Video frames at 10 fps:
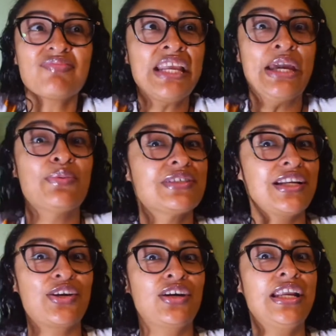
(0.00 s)
it was
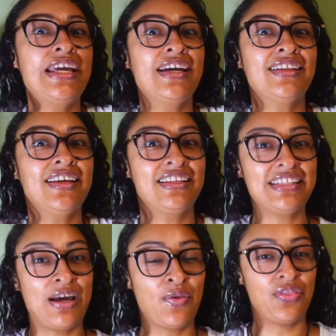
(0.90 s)
literally an
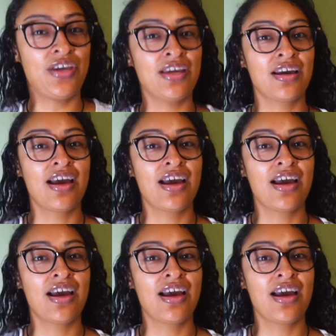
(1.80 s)
in-and-out thing.